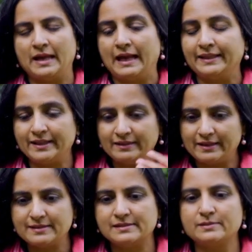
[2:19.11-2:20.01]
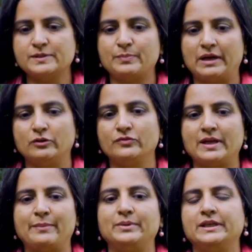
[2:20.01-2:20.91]
And then there is this part of the
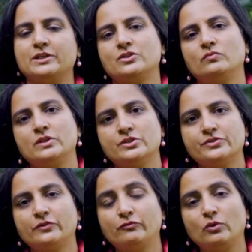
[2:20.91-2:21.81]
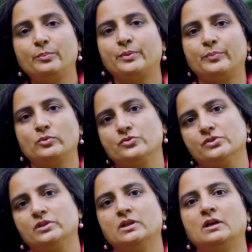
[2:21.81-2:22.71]
application which is the full
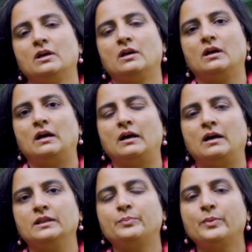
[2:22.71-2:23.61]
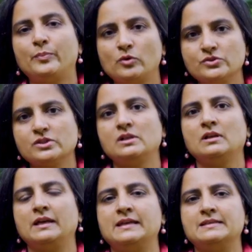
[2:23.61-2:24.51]
proposal. The proposal
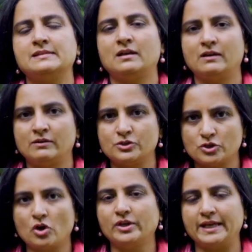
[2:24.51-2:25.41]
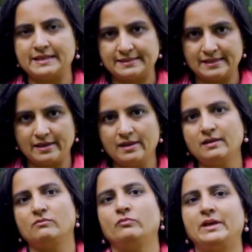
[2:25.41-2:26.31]
is a short essay
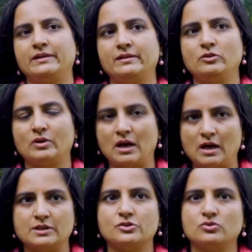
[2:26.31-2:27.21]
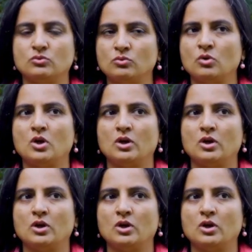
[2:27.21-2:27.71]
wherein you're asked to